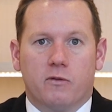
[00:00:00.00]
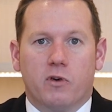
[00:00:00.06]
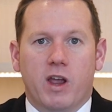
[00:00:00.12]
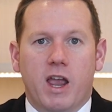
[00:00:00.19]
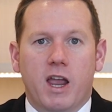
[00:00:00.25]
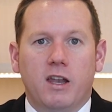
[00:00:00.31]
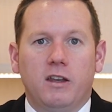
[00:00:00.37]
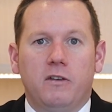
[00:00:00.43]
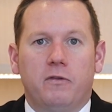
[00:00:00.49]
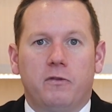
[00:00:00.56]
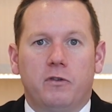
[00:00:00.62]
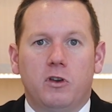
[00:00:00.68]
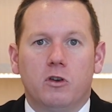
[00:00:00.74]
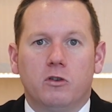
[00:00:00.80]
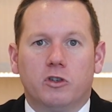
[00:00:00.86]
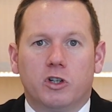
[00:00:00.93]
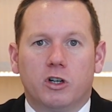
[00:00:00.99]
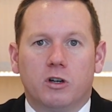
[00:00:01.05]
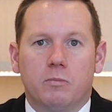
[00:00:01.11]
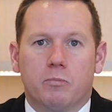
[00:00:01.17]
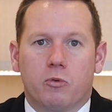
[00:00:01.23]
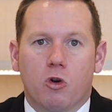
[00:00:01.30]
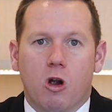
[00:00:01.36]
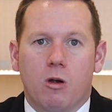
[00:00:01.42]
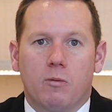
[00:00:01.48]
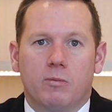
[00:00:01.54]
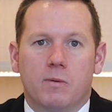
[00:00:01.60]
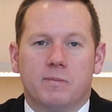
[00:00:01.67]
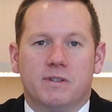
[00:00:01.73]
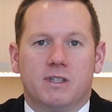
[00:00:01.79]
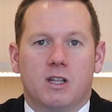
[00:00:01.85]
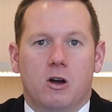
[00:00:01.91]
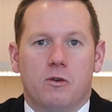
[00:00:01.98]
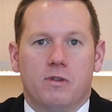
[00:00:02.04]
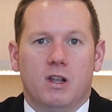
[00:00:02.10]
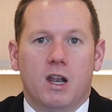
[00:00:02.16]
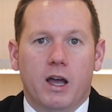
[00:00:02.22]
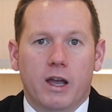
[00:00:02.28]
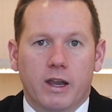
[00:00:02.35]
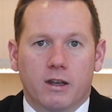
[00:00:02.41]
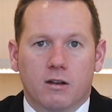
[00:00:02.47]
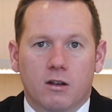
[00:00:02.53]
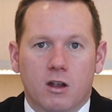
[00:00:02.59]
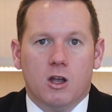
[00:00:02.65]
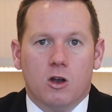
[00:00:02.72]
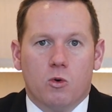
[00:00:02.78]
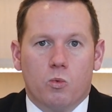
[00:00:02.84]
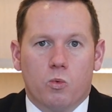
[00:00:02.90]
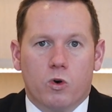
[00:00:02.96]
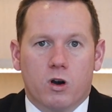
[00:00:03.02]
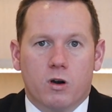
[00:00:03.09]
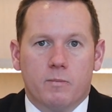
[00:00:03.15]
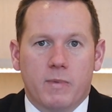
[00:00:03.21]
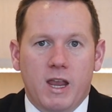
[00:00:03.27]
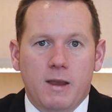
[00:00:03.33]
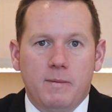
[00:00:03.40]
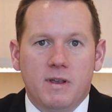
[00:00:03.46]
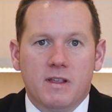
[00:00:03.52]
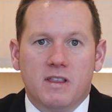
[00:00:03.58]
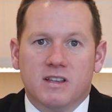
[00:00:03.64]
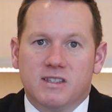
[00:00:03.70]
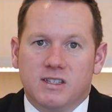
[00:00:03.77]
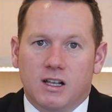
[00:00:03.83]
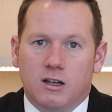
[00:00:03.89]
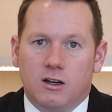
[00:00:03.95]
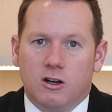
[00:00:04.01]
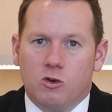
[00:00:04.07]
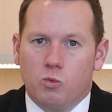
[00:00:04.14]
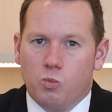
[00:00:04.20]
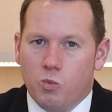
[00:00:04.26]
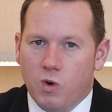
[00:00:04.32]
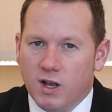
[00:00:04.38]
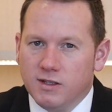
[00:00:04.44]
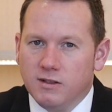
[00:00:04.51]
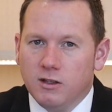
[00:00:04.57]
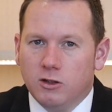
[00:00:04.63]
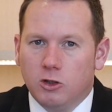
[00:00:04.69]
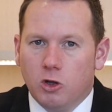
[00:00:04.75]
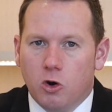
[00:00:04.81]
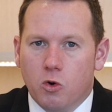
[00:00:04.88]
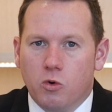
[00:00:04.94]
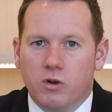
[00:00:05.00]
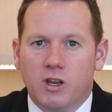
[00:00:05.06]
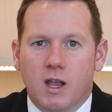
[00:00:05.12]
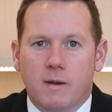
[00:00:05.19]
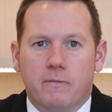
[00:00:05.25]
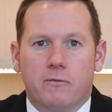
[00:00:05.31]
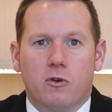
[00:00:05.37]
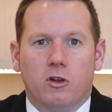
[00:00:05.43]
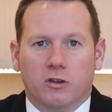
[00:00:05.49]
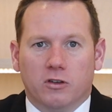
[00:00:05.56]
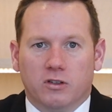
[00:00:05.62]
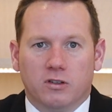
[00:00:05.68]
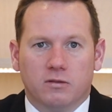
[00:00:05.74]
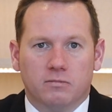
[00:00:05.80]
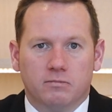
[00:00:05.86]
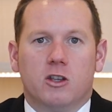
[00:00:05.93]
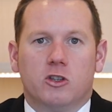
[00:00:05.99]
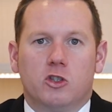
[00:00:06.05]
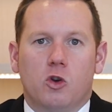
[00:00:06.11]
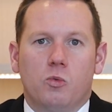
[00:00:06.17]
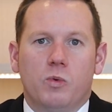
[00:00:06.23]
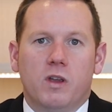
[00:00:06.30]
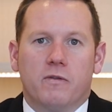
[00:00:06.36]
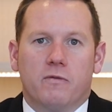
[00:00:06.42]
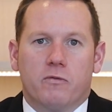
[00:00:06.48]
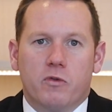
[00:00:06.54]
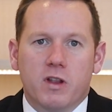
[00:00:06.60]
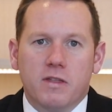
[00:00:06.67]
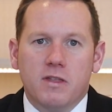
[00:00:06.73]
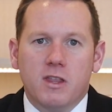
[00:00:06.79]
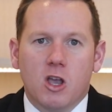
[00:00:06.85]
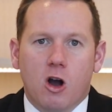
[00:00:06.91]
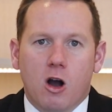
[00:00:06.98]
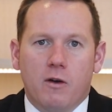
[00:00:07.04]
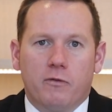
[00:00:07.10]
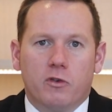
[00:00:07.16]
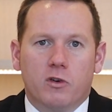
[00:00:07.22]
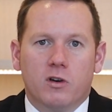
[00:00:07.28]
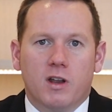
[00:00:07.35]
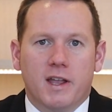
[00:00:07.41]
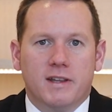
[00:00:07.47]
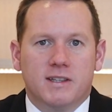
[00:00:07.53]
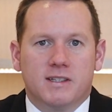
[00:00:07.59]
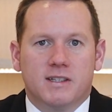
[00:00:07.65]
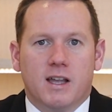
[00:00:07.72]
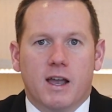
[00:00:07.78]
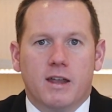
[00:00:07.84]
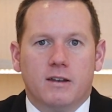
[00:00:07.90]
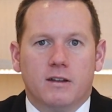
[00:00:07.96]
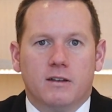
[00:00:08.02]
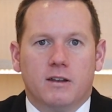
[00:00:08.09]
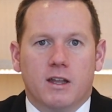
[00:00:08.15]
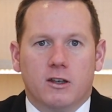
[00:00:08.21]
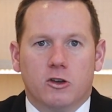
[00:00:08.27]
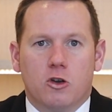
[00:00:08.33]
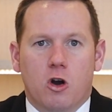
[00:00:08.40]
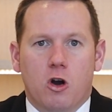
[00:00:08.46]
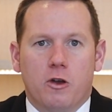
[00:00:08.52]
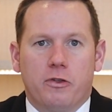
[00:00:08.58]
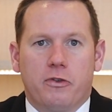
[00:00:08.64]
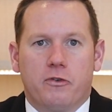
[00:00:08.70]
for any future problems down the line, where maybe the seller wasn't totally upfront. So we've written the offer and signed it and gone